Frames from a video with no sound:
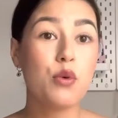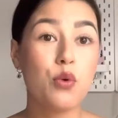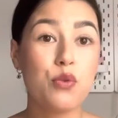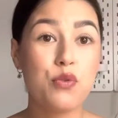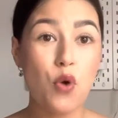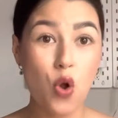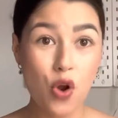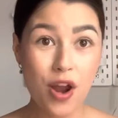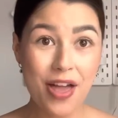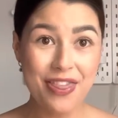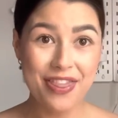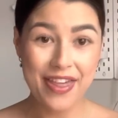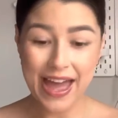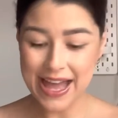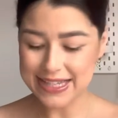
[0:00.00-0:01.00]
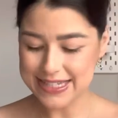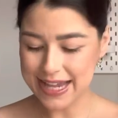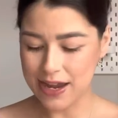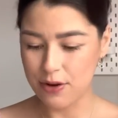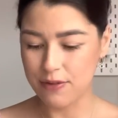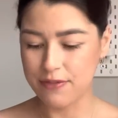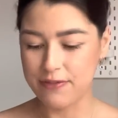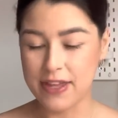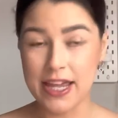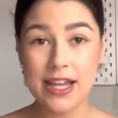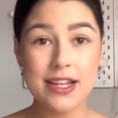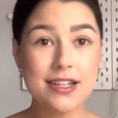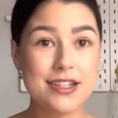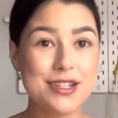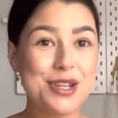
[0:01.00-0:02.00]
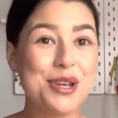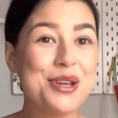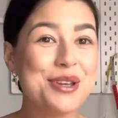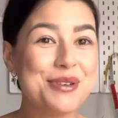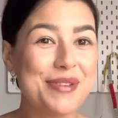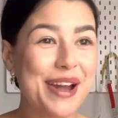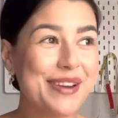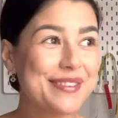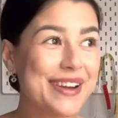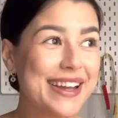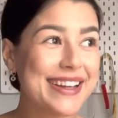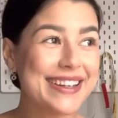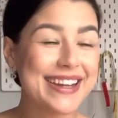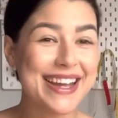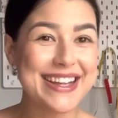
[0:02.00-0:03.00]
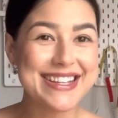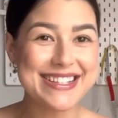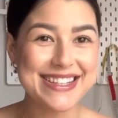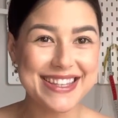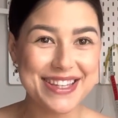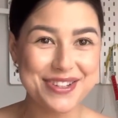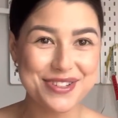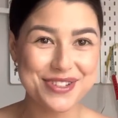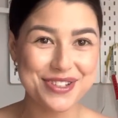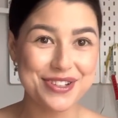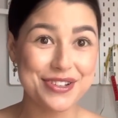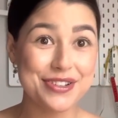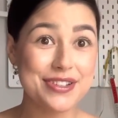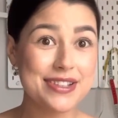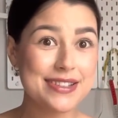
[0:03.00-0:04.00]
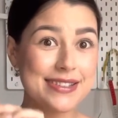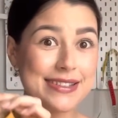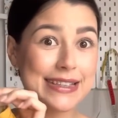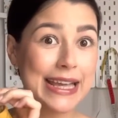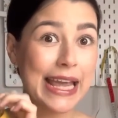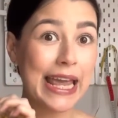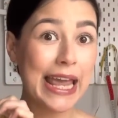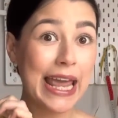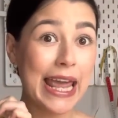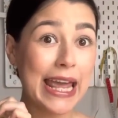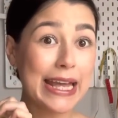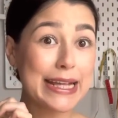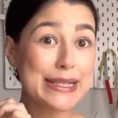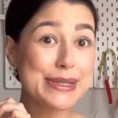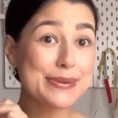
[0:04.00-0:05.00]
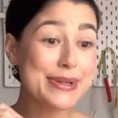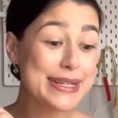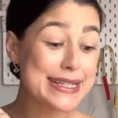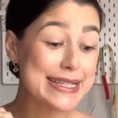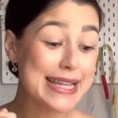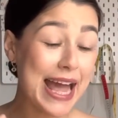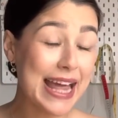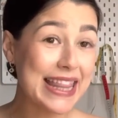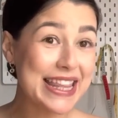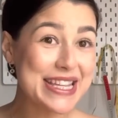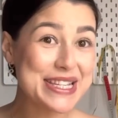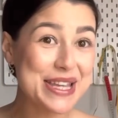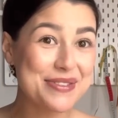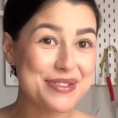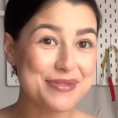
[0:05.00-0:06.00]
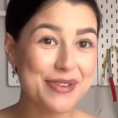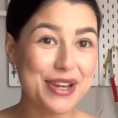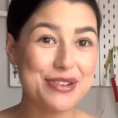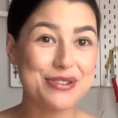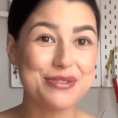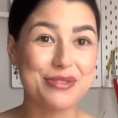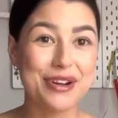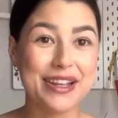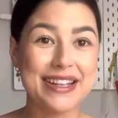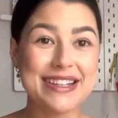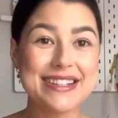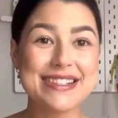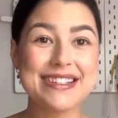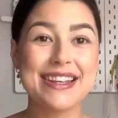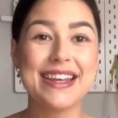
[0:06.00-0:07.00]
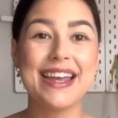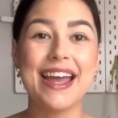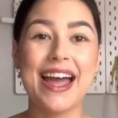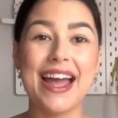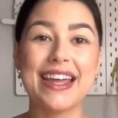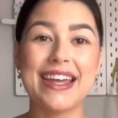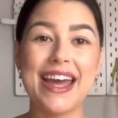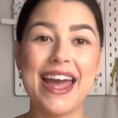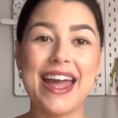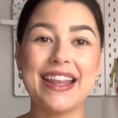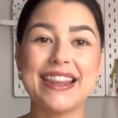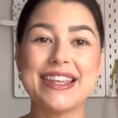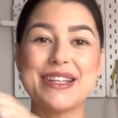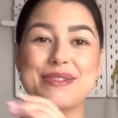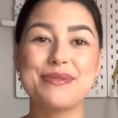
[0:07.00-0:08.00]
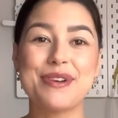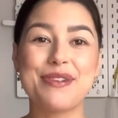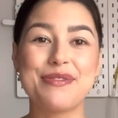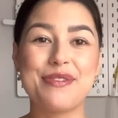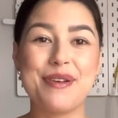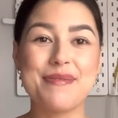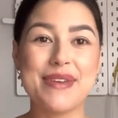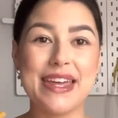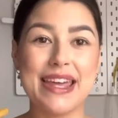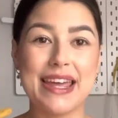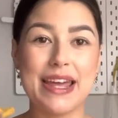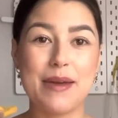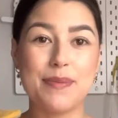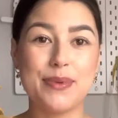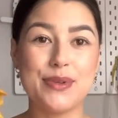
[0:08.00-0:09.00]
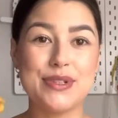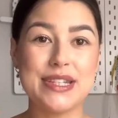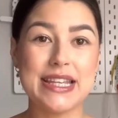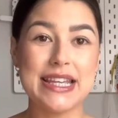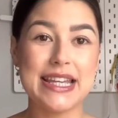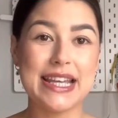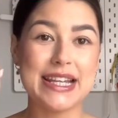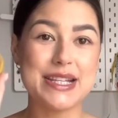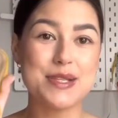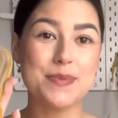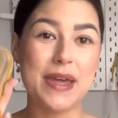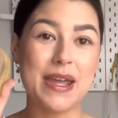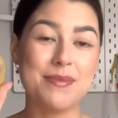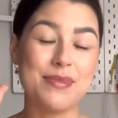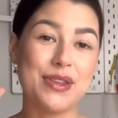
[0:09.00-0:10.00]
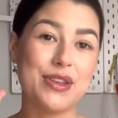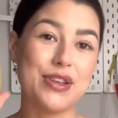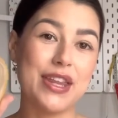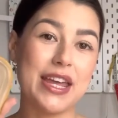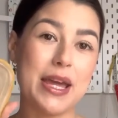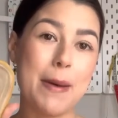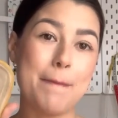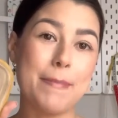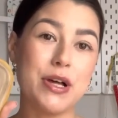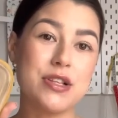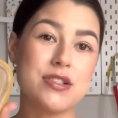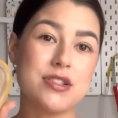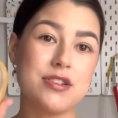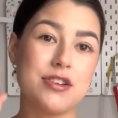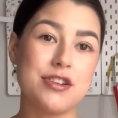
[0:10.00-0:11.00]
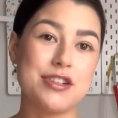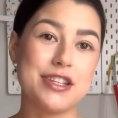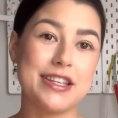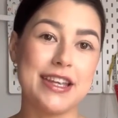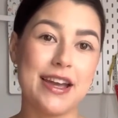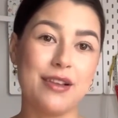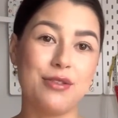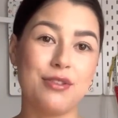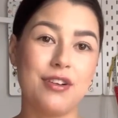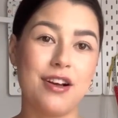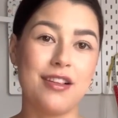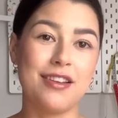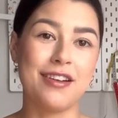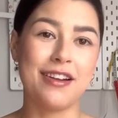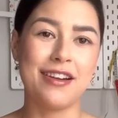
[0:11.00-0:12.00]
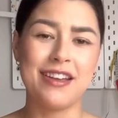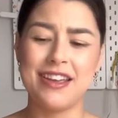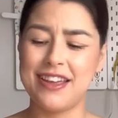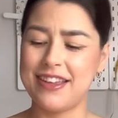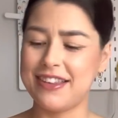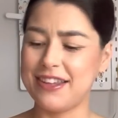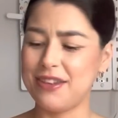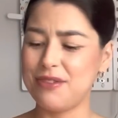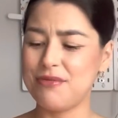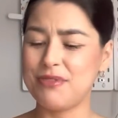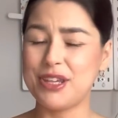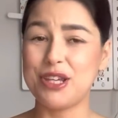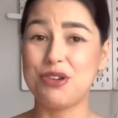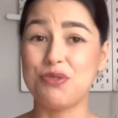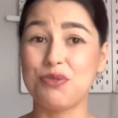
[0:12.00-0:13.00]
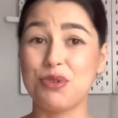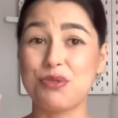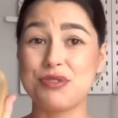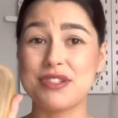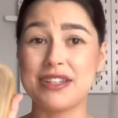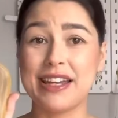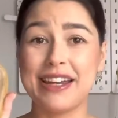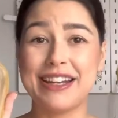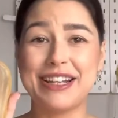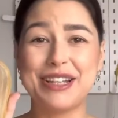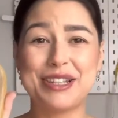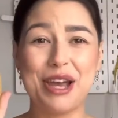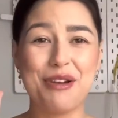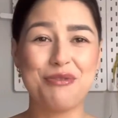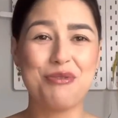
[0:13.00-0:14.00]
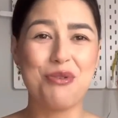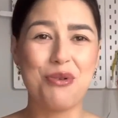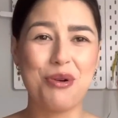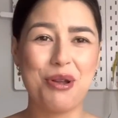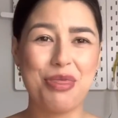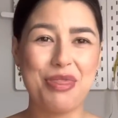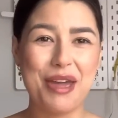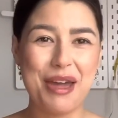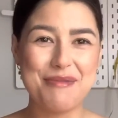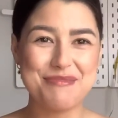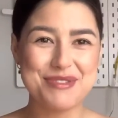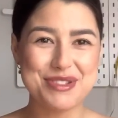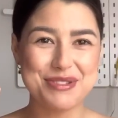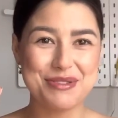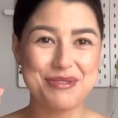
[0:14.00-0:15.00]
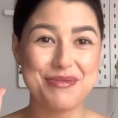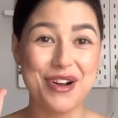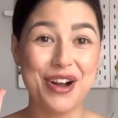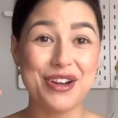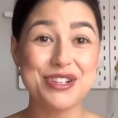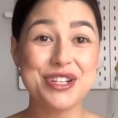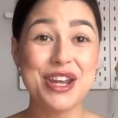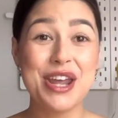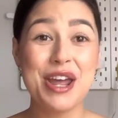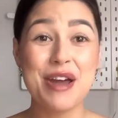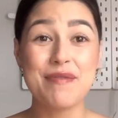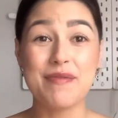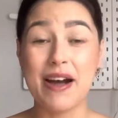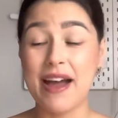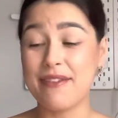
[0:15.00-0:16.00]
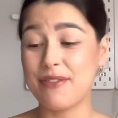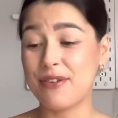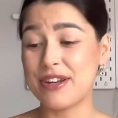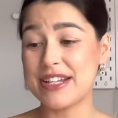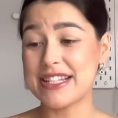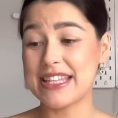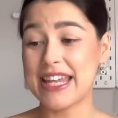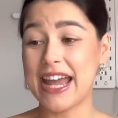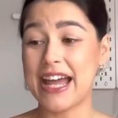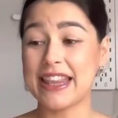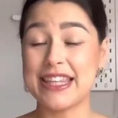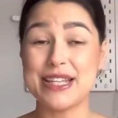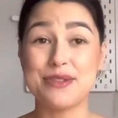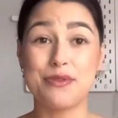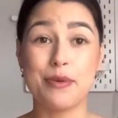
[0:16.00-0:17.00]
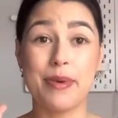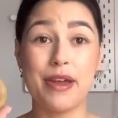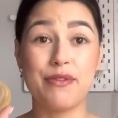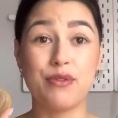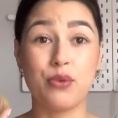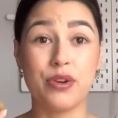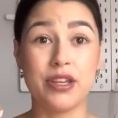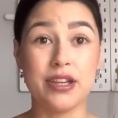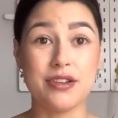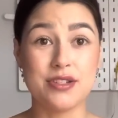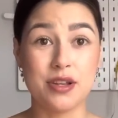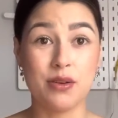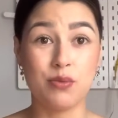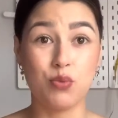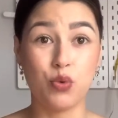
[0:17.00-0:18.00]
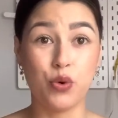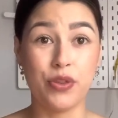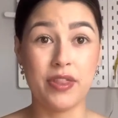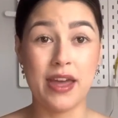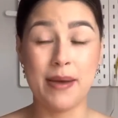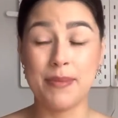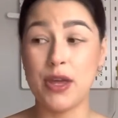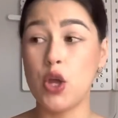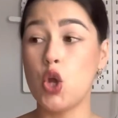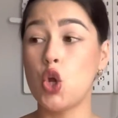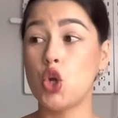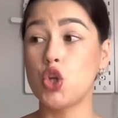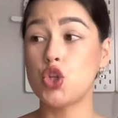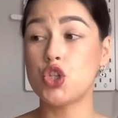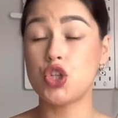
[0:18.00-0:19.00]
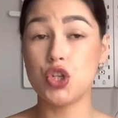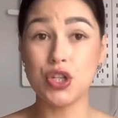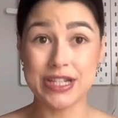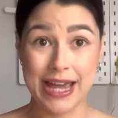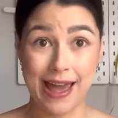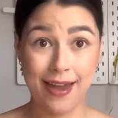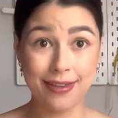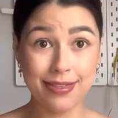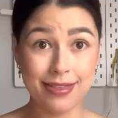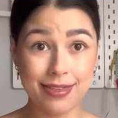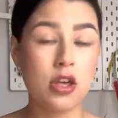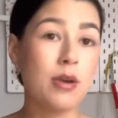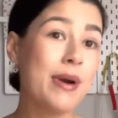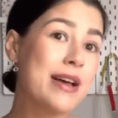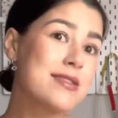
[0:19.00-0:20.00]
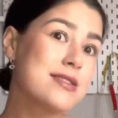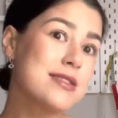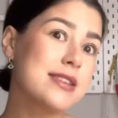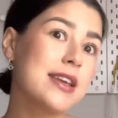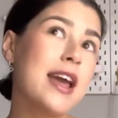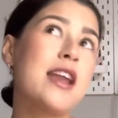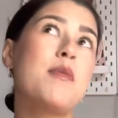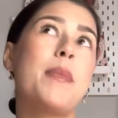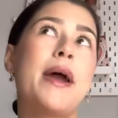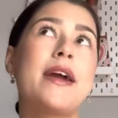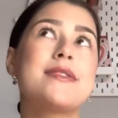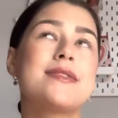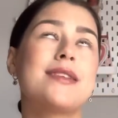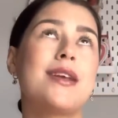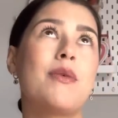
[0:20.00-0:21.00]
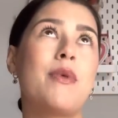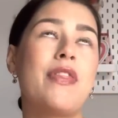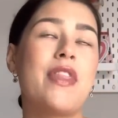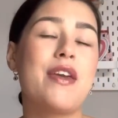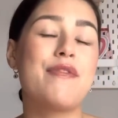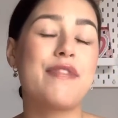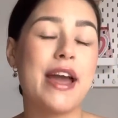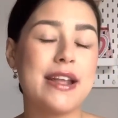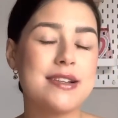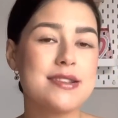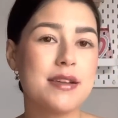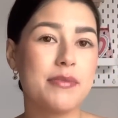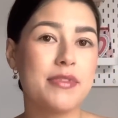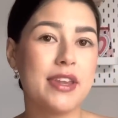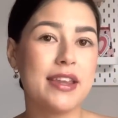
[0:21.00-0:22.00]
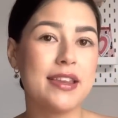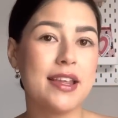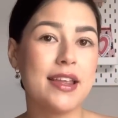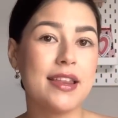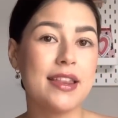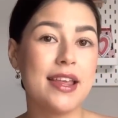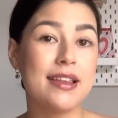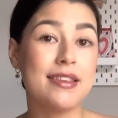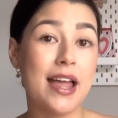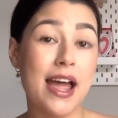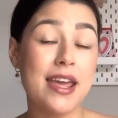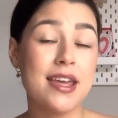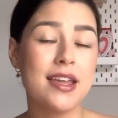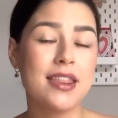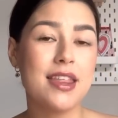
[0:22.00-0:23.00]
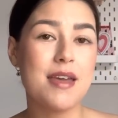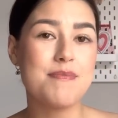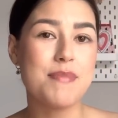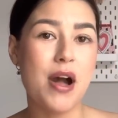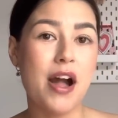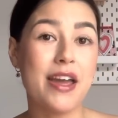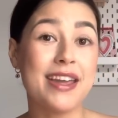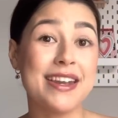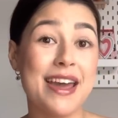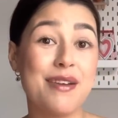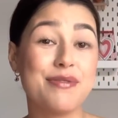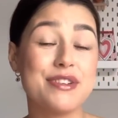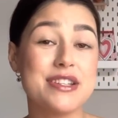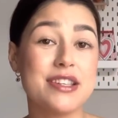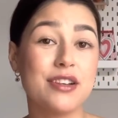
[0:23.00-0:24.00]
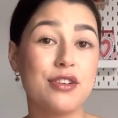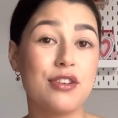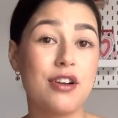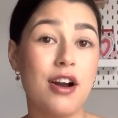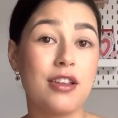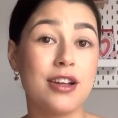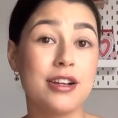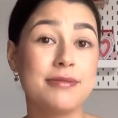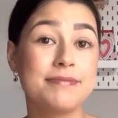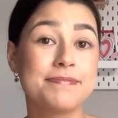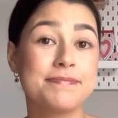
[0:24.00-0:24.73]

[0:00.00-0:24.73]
For that outfit, you might recognize these shoes because they're exactly the same as my nude ones. Again, these were from a boutique in Spain, but they're like a mustard yellow colour. They look really gross now because I've worn them so much. But I've honestly had these for about 4 years and worn them to death. Who else is the kind of person that when they find something that they like, they buy in every single colour?